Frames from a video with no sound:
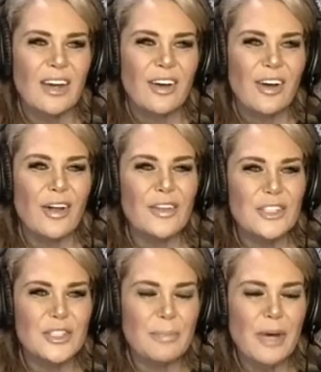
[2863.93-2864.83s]
all
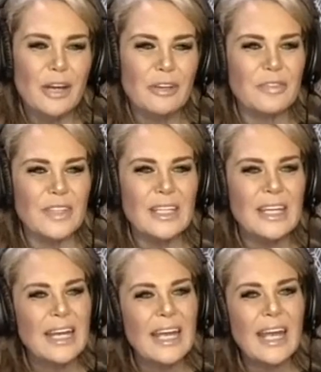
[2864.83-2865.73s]
this topography.
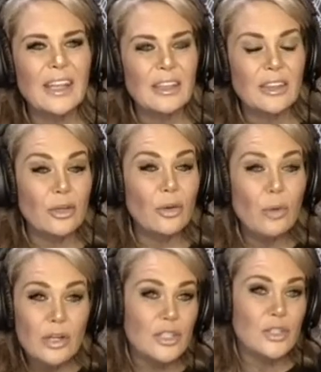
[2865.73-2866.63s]
And the
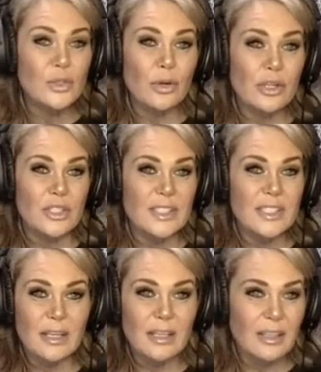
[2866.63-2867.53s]
gorge is
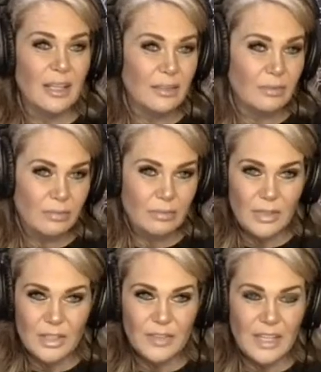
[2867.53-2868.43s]
gorgeous.
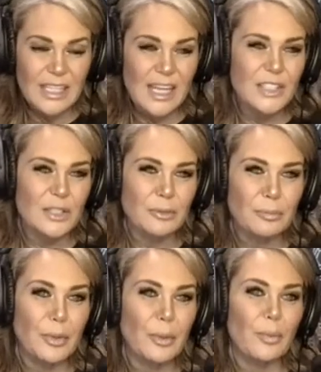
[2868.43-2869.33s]
It's fantastic.
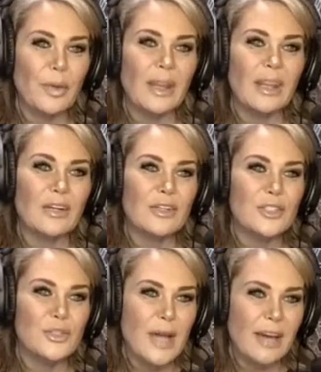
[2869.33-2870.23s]
But when
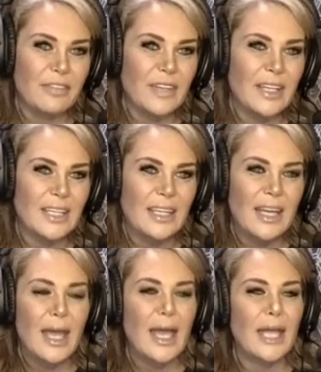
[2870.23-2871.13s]
there's traffic
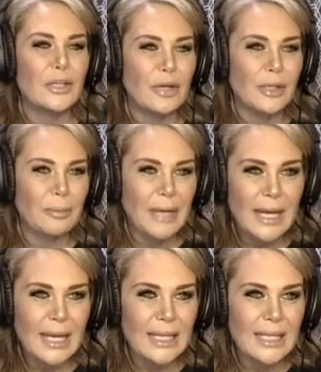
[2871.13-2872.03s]
and you're on a
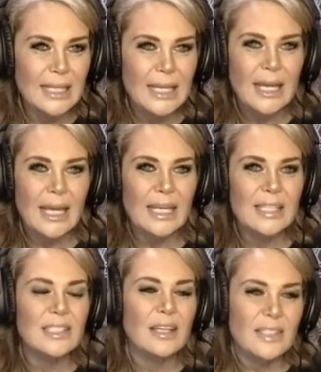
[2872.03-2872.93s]
bike,
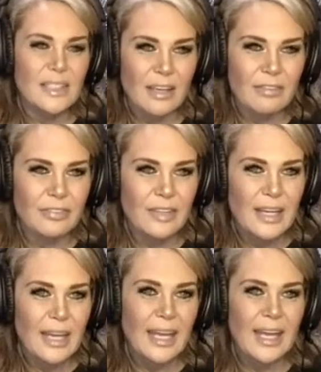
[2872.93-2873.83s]
it's not safe.
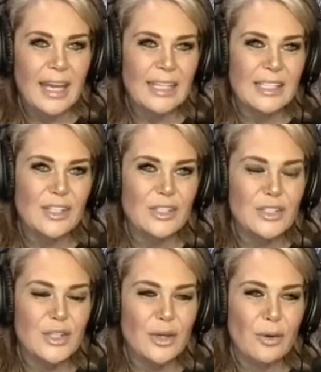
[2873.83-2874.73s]
And
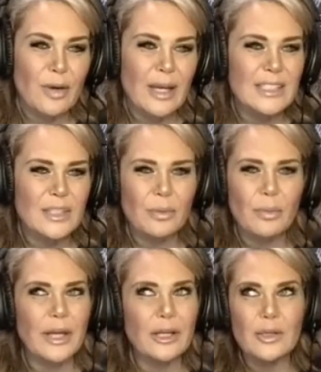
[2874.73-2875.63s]
so I said, well,
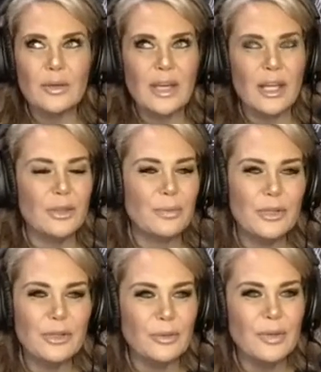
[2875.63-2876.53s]
why don't you cut
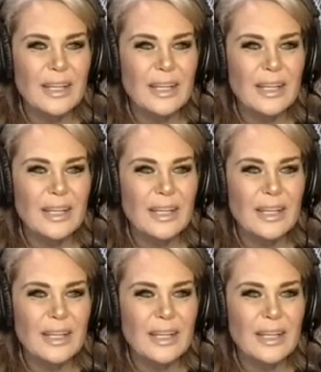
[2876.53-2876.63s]
through